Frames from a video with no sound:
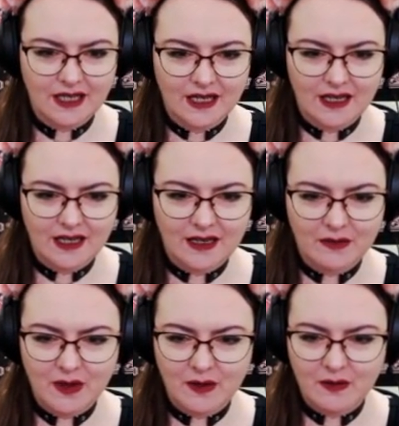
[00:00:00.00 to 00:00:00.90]

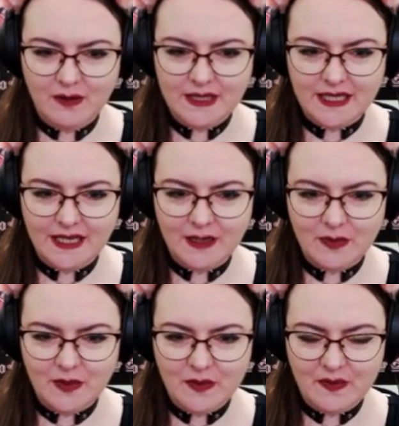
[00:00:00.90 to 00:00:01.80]
Um, where was I gonna
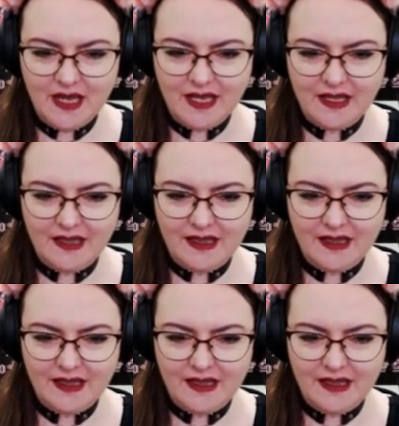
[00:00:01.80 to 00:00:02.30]
put my